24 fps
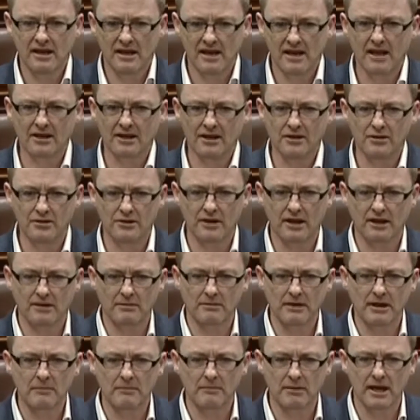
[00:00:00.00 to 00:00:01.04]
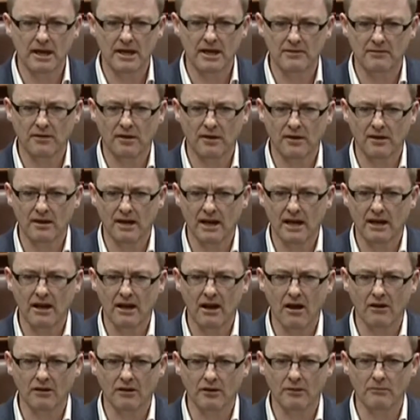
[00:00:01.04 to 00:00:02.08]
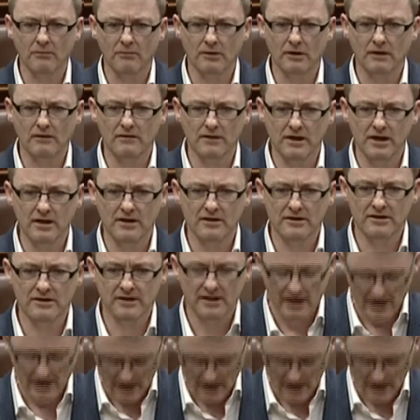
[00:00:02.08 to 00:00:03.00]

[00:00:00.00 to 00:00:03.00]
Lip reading: an issue that's been in place for a long number of years.